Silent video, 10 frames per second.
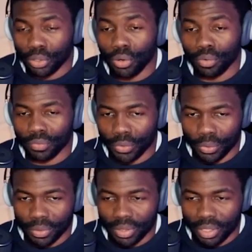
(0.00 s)
go
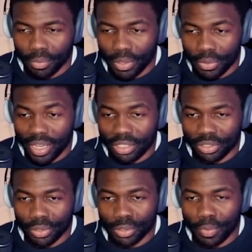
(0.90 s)
through, where you can
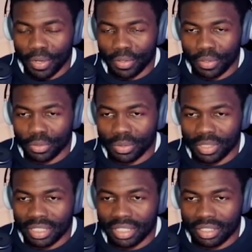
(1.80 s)
choose whether or not to,
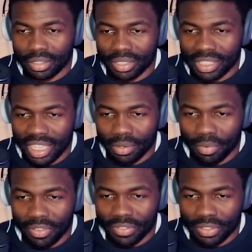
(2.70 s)
st to stick
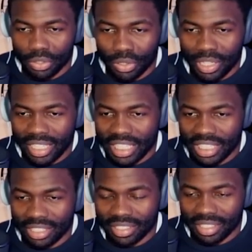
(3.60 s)
with certain
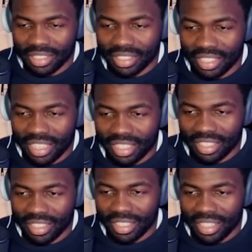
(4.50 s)
allegiances and
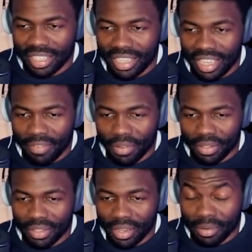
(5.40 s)

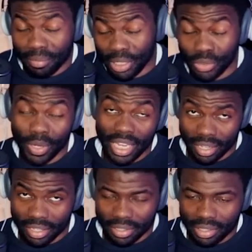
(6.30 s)
even uh, betray
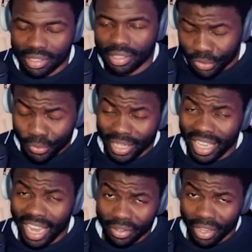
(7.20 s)
others. So you can
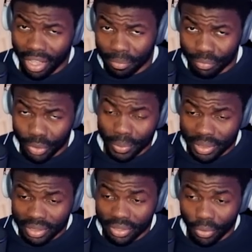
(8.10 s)
either help
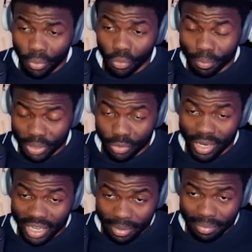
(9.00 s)
Roland or
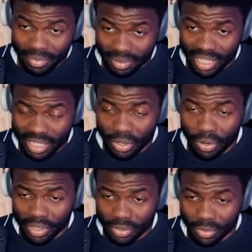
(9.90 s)
betray him later
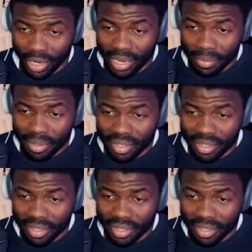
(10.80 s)
on into the game.